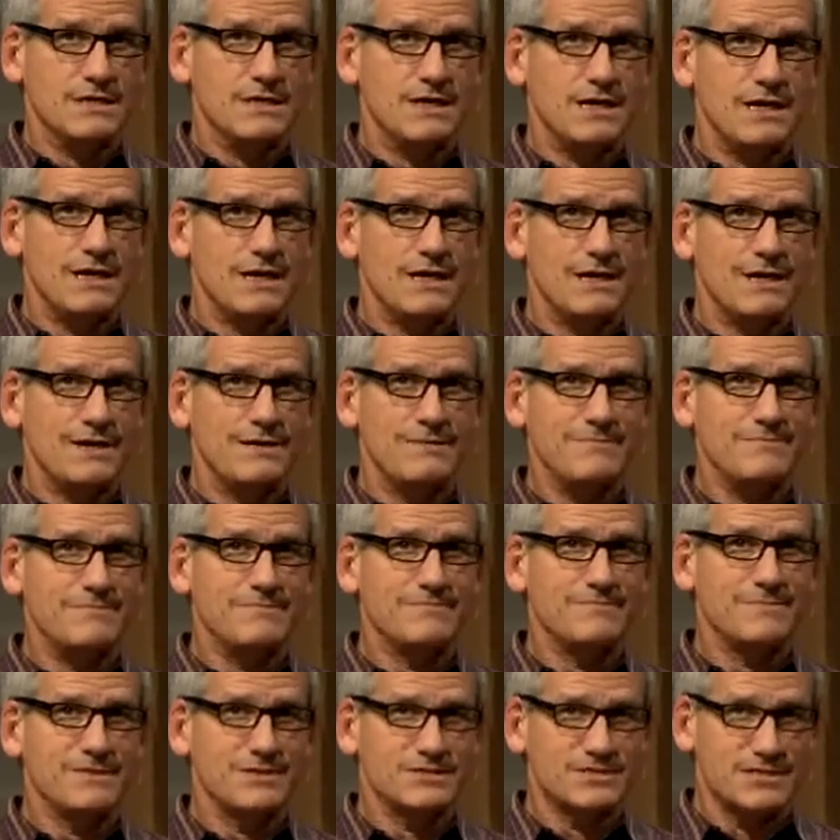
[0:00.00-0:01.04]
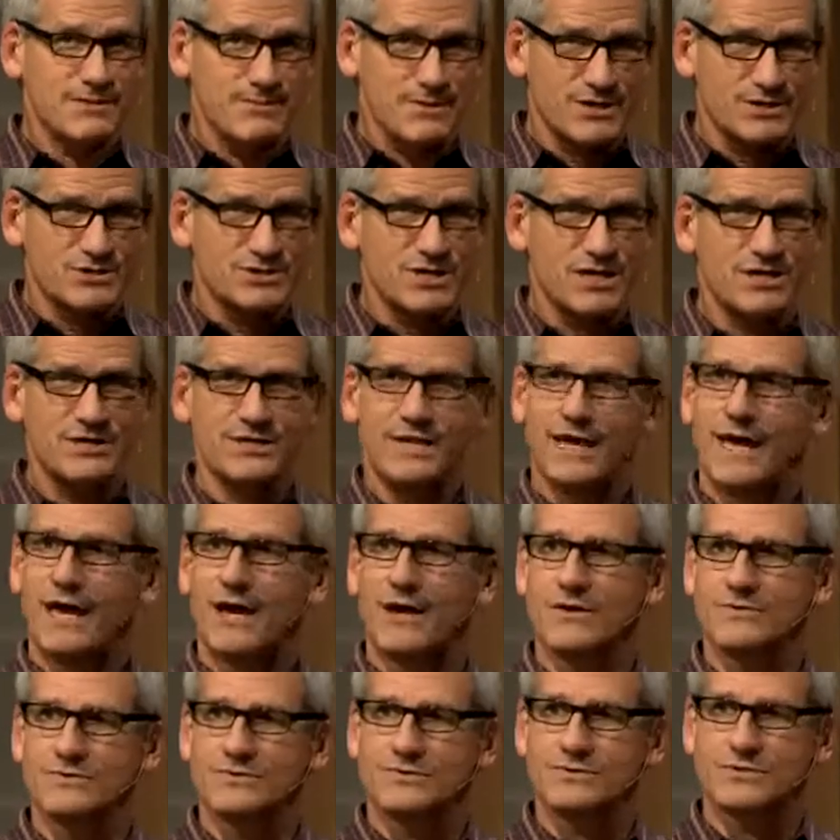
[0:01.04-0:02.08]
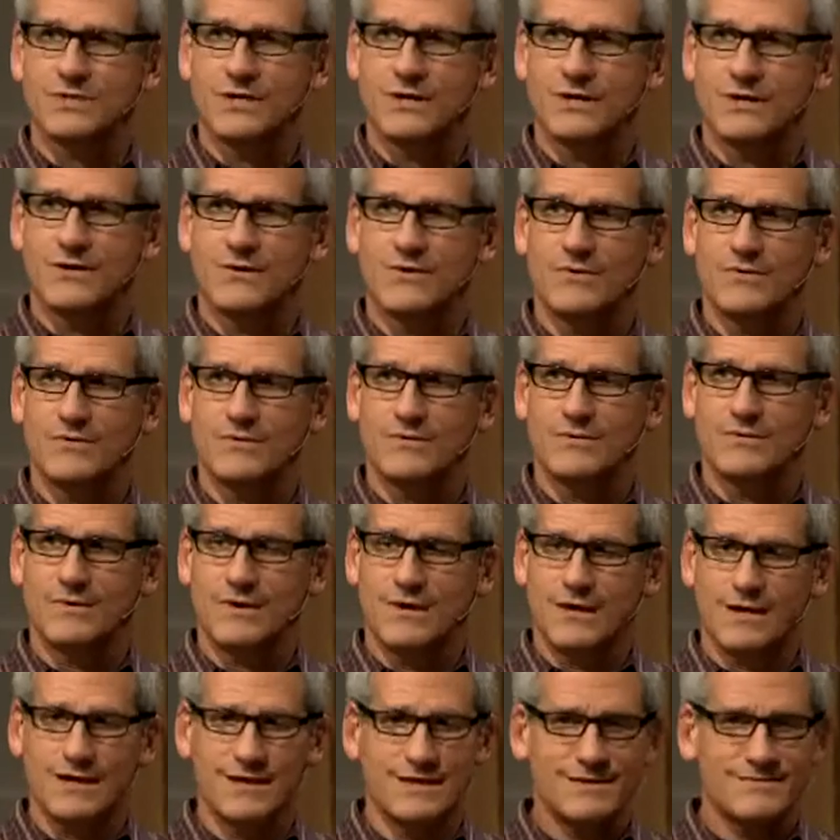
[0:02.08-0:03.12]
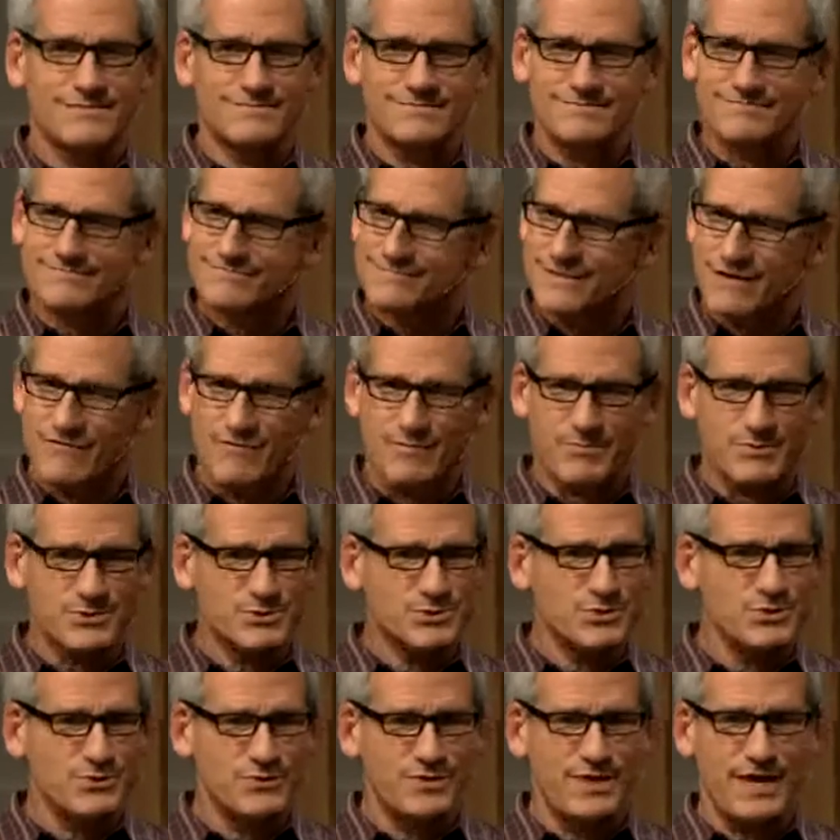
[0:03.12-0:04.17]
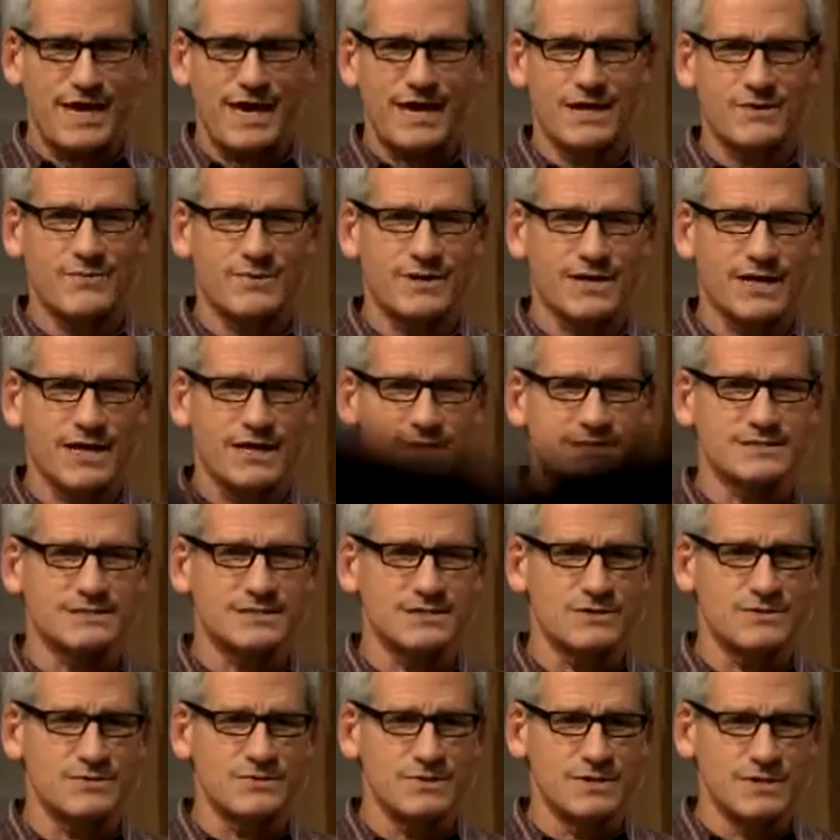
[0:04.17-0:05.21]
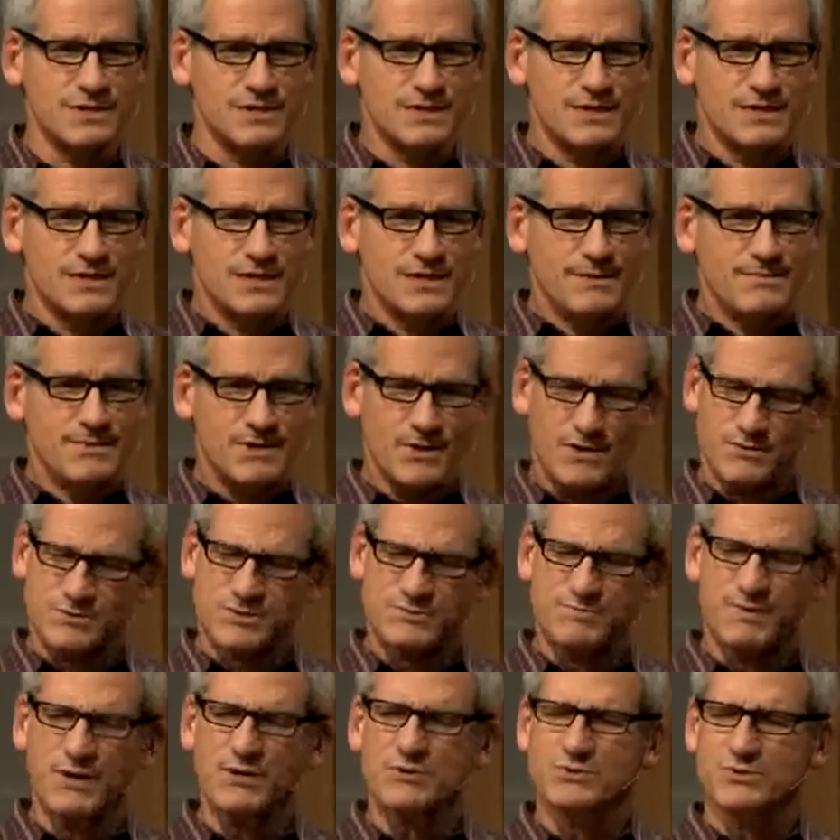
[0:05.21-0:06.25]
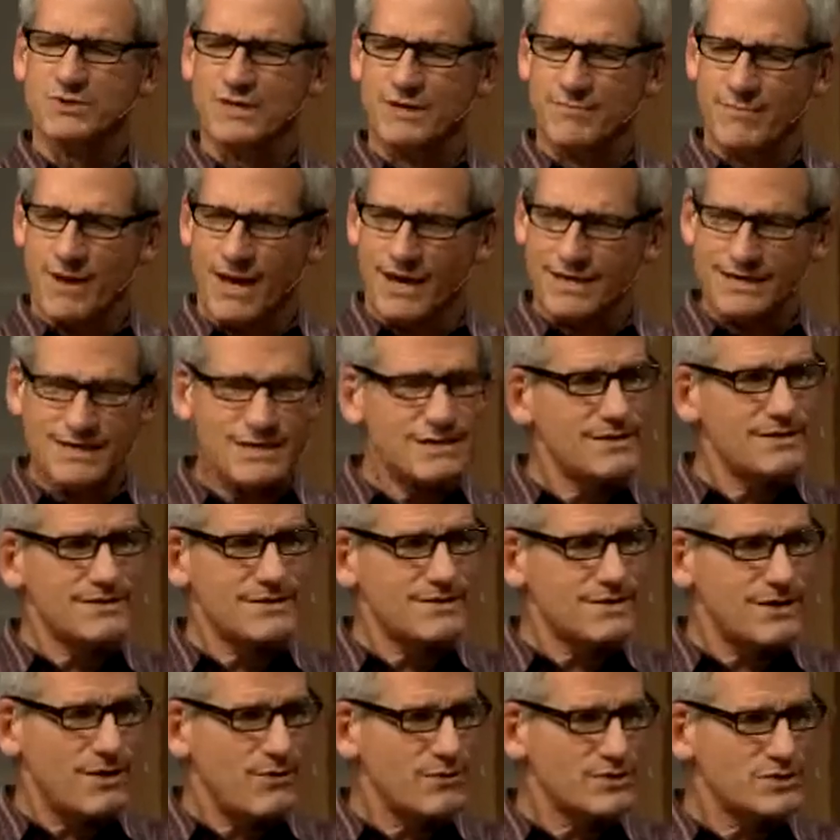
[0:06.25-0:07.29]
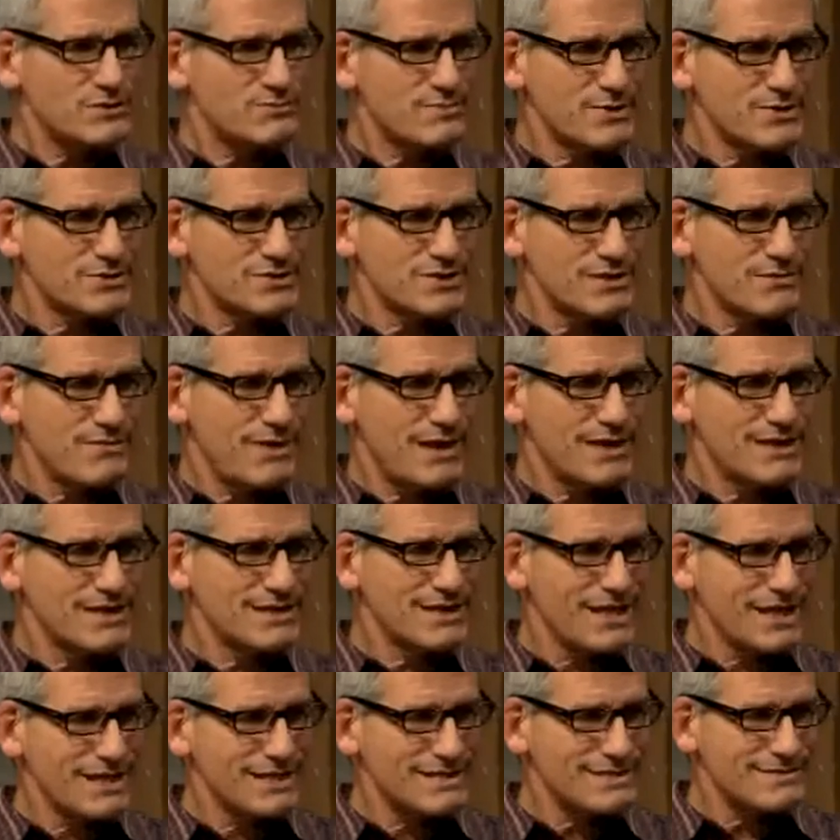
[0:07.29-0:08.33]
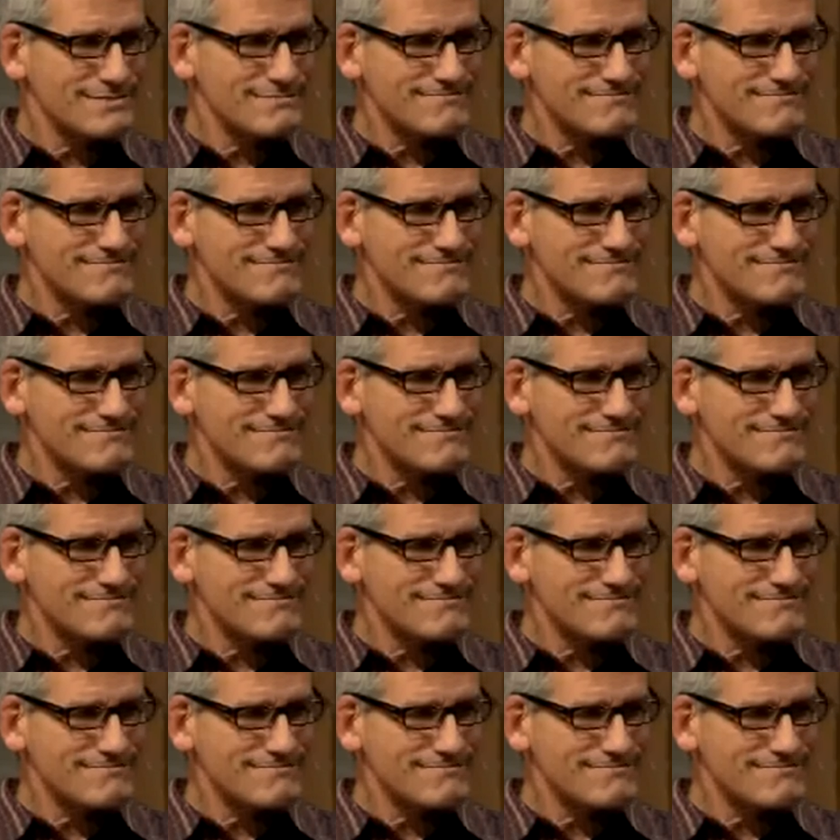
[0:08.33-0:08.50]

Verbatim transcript: Um, the seminary shut down, so I never pursued that. When I got to, but I was spiritually minded, always spiritually minded, like